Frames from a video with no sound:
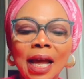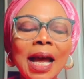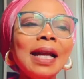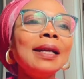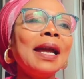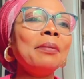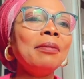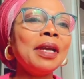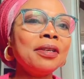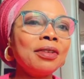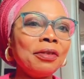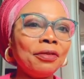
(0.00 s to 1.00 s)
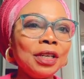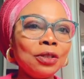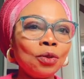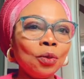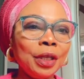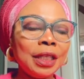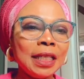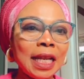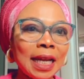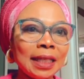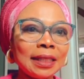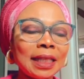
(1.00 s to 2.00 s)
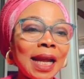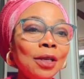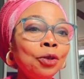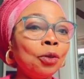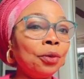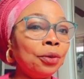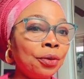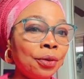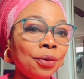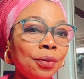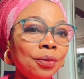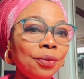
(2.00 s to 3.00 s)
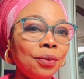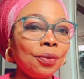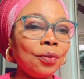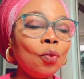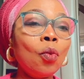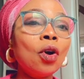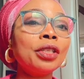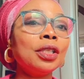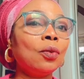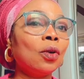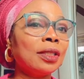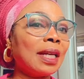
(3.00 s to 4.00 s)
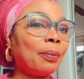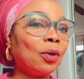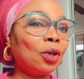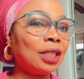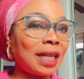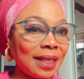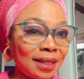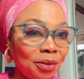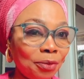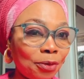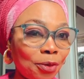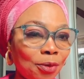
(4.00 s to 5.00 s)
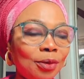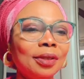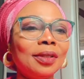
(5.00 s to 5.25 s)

and I made reference to it that I don't know what he was apologizing for.